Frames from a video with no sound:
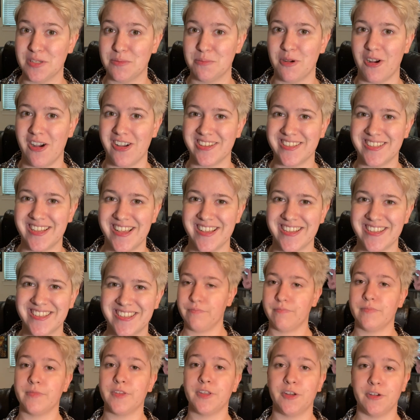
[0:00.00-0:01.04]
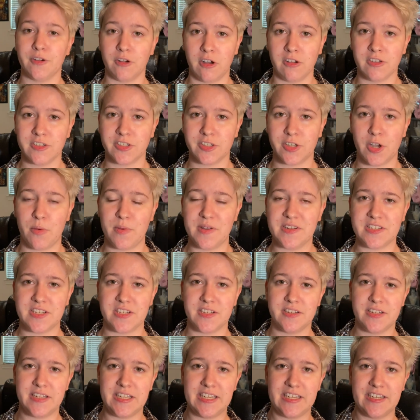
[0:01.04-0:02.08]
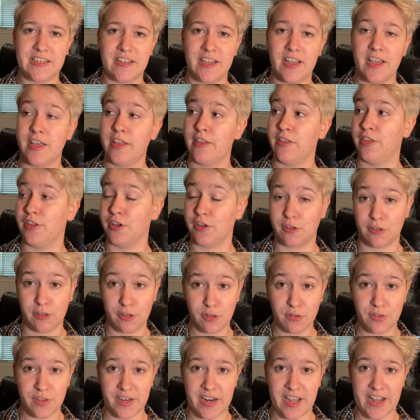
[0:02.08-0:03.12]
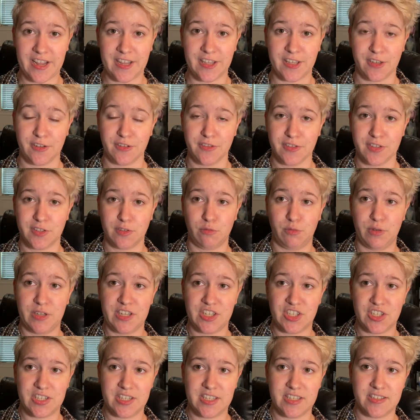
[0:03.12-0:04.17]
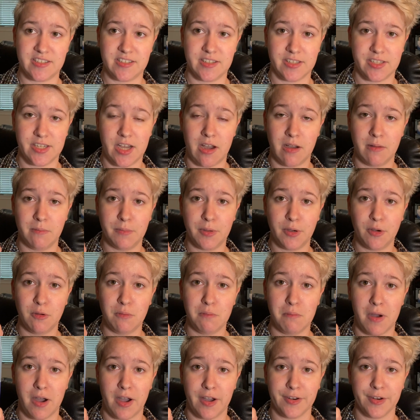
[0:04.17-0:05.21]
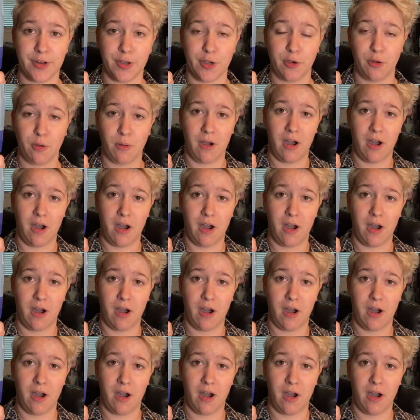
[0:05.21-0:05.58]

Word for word: process. You're also going to need the glue that I use, which is the Tombow Mono